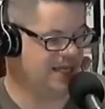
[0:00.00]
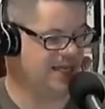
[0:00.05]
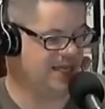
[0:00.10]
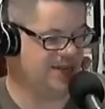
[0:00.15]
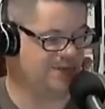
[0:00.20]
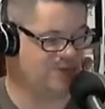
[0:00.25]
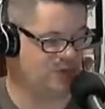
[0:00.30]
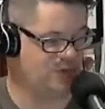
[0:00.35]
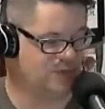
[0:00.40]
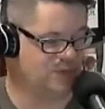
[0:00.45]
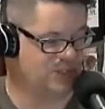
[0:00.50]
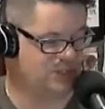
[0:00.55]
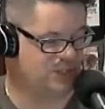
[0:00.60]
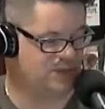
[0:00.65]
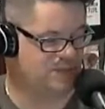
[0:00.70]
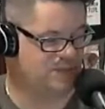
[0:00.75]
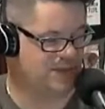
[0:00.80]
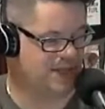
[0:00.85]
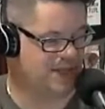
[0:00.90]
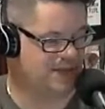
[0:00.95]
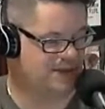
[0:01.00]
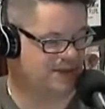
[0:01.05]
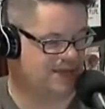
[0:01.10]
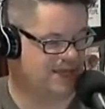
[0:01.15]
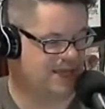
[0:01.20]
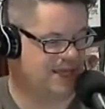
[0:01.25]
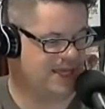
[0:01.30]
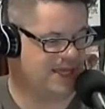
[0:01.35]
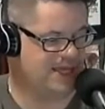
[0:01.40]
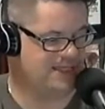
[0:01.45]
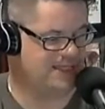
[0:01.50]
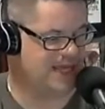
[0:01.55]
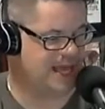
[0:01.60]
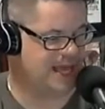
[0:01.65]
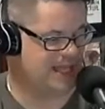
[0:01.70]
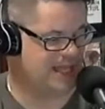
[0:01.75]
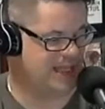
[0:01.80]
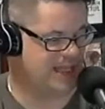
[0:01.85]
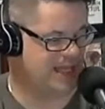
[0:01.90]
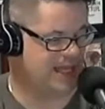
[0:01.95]
of course it should be. It's
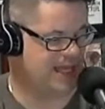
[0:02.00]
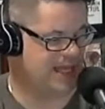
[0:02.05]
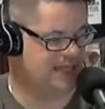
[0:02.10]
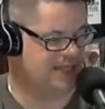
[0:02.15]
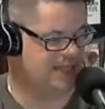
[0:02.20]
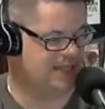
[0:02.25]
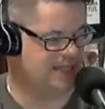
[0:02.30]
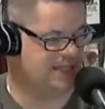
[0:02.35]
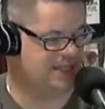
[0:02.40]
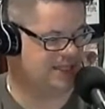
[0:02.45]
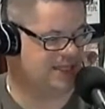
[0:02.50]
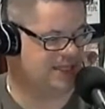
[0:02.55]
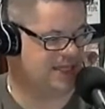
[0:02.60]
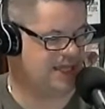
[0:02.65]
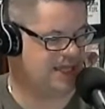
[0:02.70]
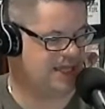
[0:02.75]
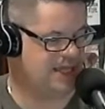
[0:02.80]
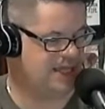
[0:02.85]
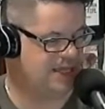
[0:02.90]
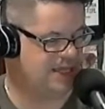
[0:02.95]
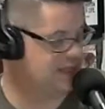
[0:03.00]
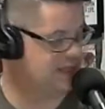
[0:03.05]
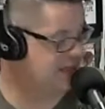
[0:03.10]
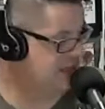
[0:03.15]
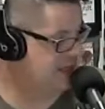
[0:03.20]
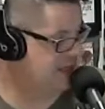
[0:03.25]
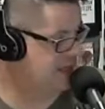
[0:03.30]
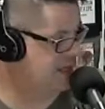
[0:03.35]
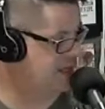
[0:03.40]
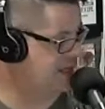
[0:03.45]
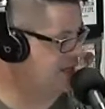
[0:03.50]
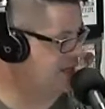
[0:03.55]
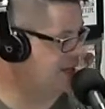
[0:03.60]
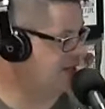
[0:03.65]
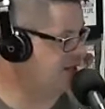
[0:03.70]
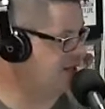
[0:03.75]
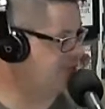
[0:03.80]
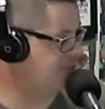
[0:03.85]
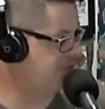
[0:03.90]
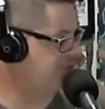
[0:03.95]
not like the
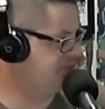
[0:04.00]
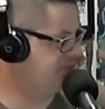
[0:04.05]
title